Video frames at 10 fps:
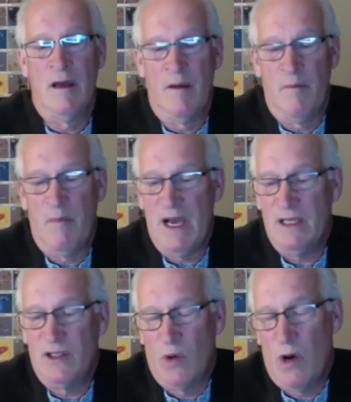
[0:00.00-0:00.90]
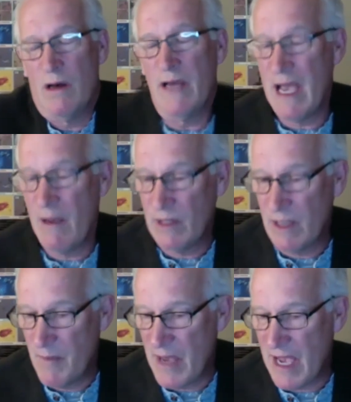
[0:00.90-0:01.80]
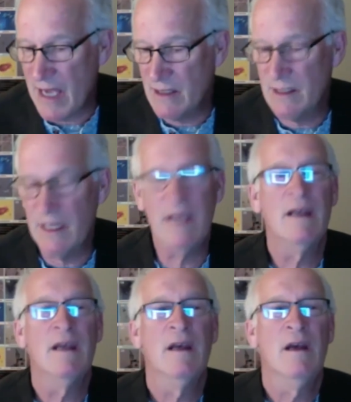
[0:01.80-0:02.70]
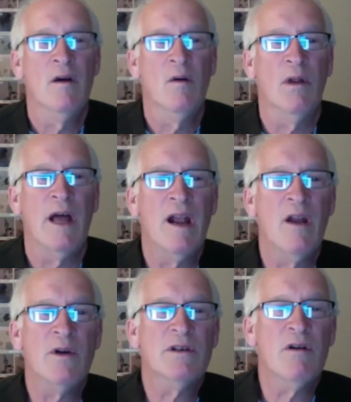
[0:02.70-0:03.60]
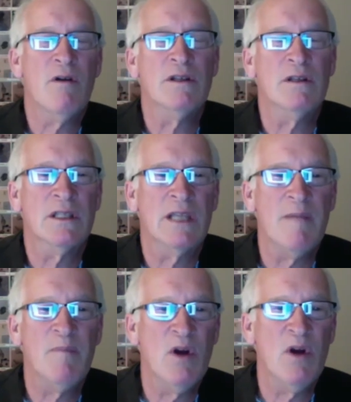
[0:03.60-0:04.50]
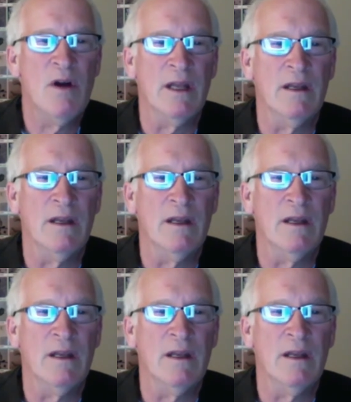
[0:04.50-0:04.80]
my soil guy would come back and say, well, I don't know what you're doing. Just keep doing it.